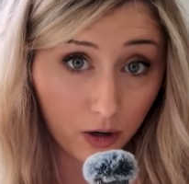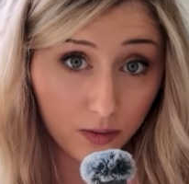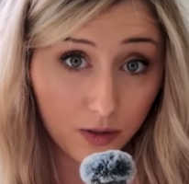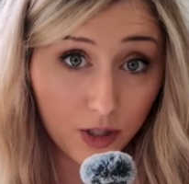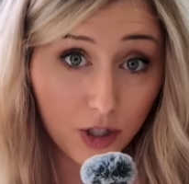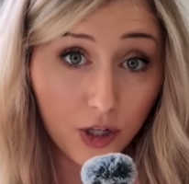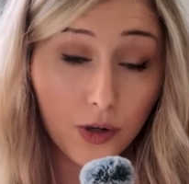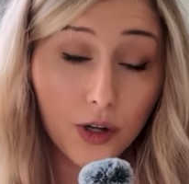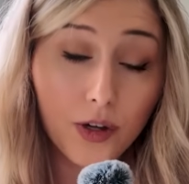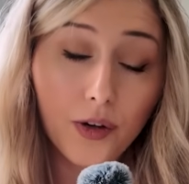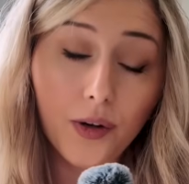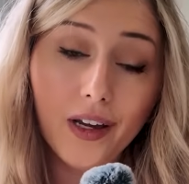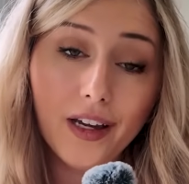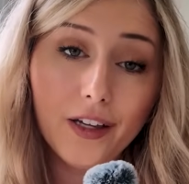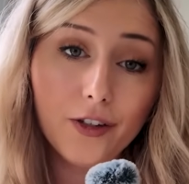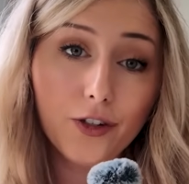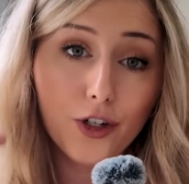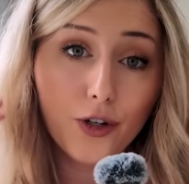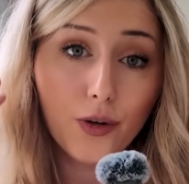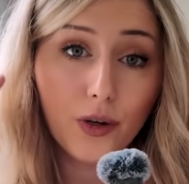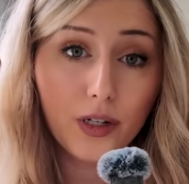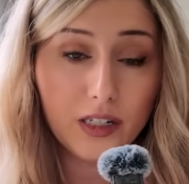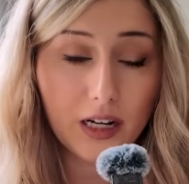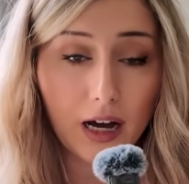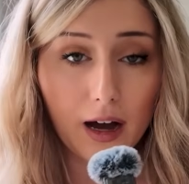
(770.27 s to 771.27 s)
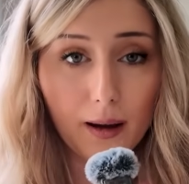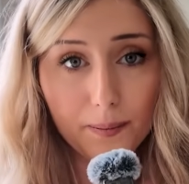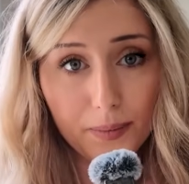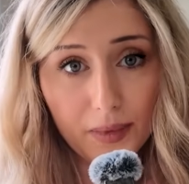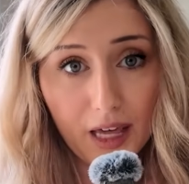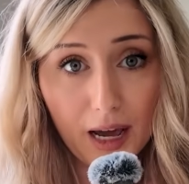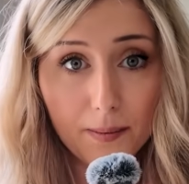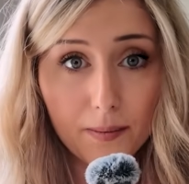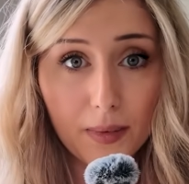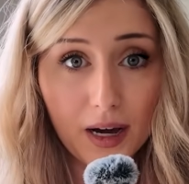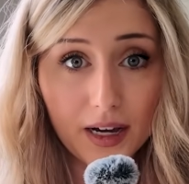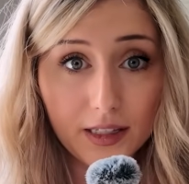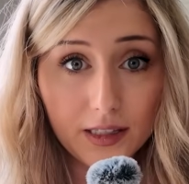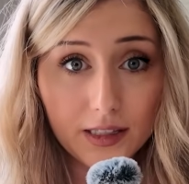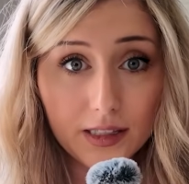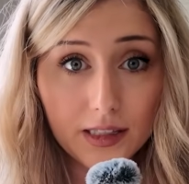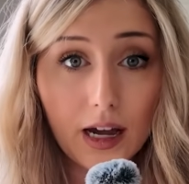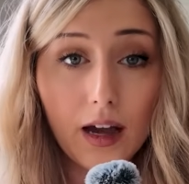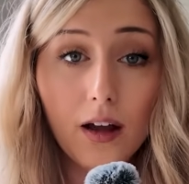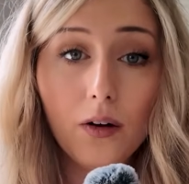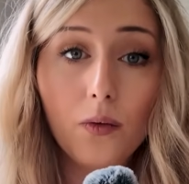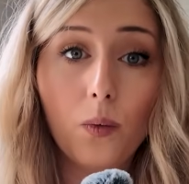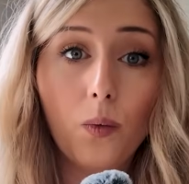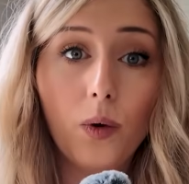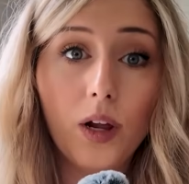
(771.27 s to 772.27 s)
So you need to adopt that
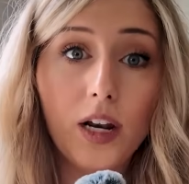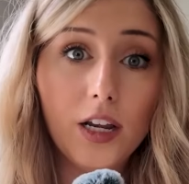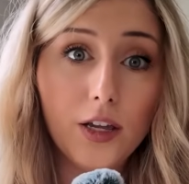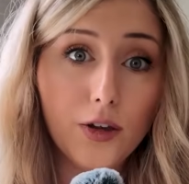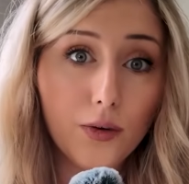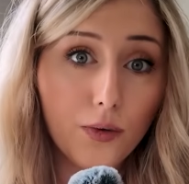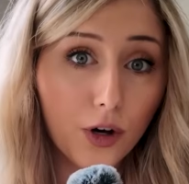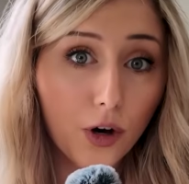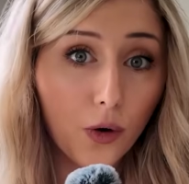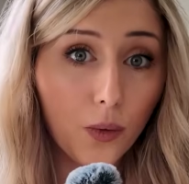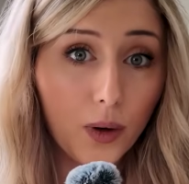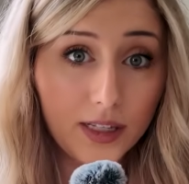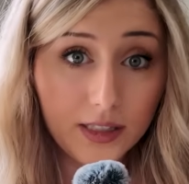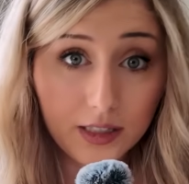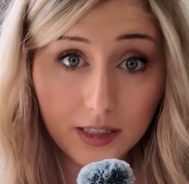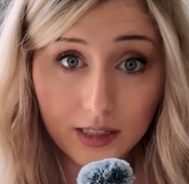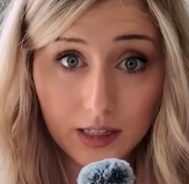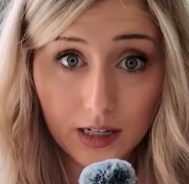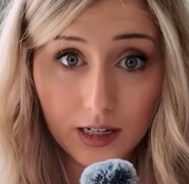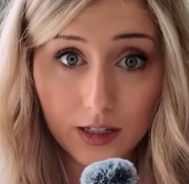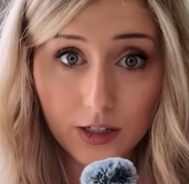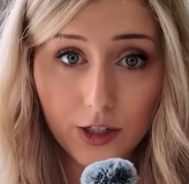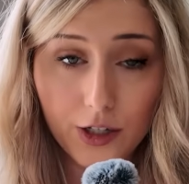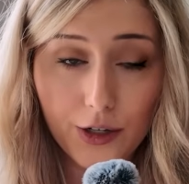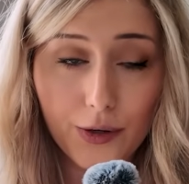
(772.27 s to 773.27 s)
mindset when you go into this.